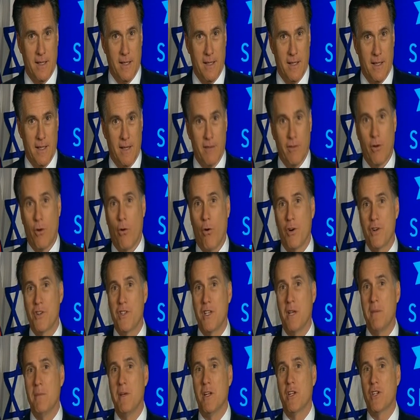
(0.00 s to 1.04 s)
Of course,
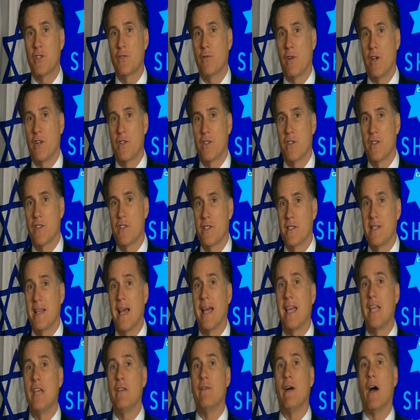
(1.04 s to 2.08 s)
the administration's
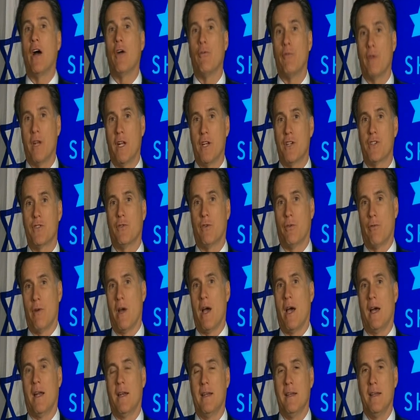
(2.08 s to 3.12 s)
naive outreach to
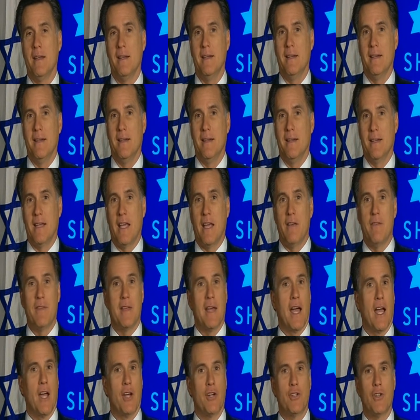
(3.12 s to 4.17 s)
Iran gave the
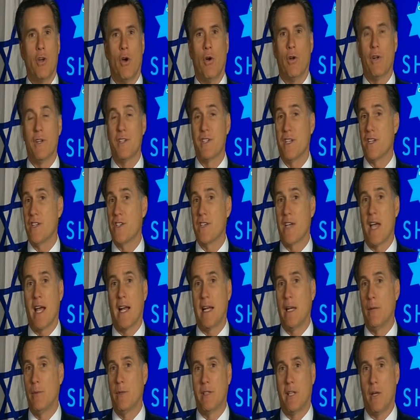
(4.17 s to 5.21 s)
Ayatollahs
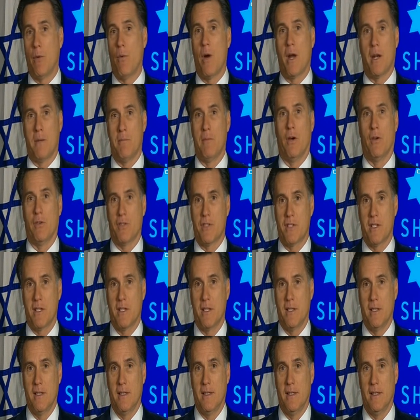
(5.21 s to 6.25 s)
exactly what they wanted most.
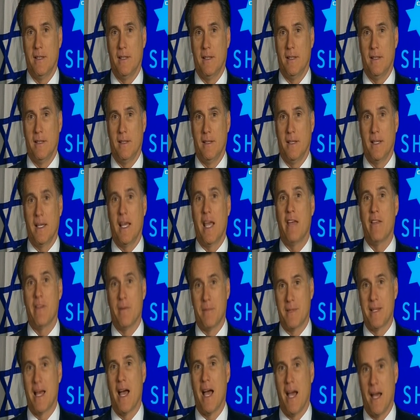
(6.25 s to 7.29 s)
It gave them
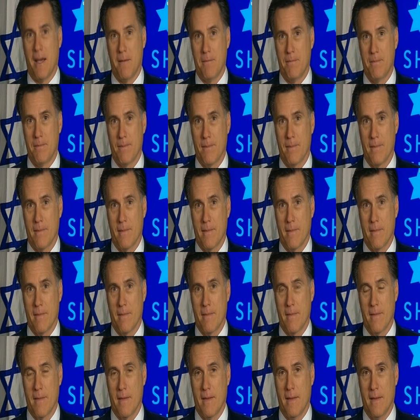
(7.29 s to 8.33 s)
time.
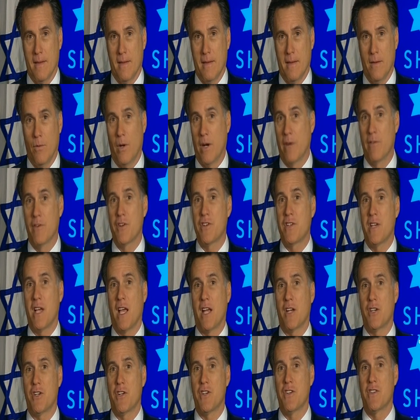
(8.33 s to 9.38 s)
Whatever
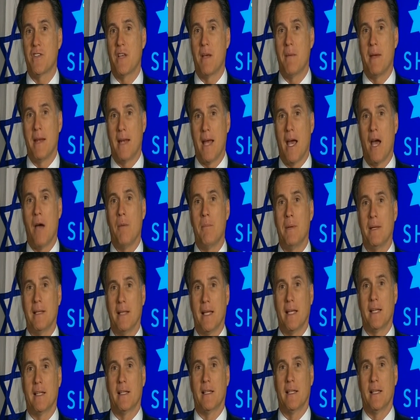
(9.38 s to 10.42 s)
sanctions they may now
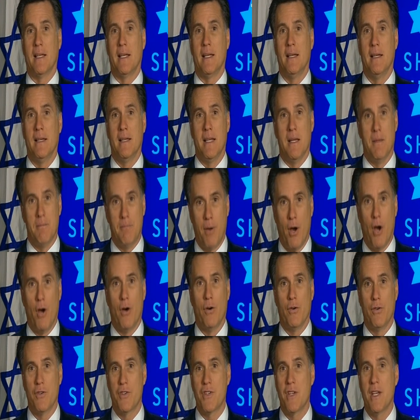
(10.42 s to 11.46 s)
belatedly
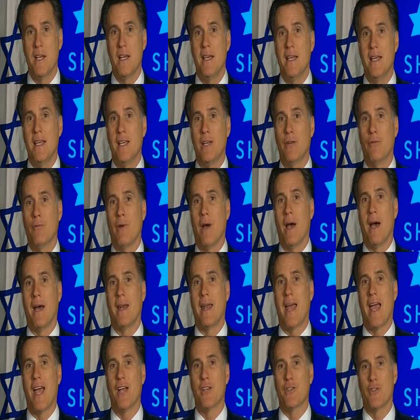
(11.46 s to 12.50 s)
impose, Iran
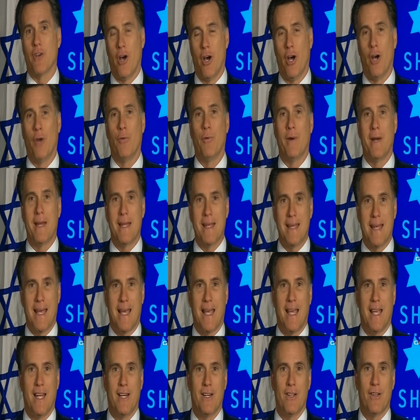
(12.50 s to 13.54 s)
has already
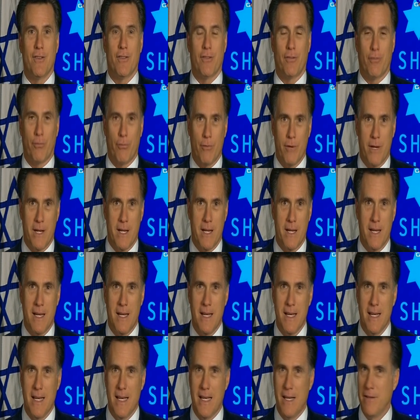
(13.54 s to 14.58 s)
gained 3
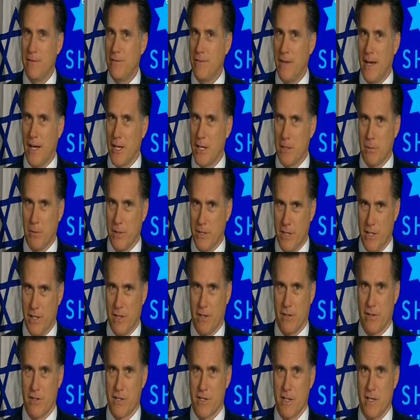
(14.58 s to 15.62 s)
invaluable
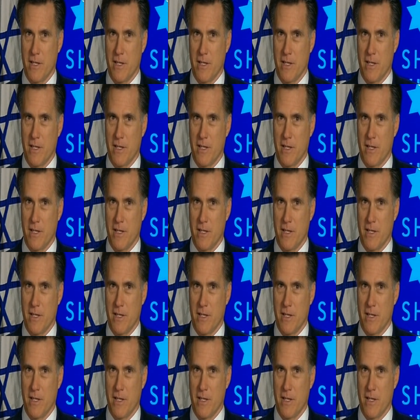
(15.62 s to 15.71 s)
years.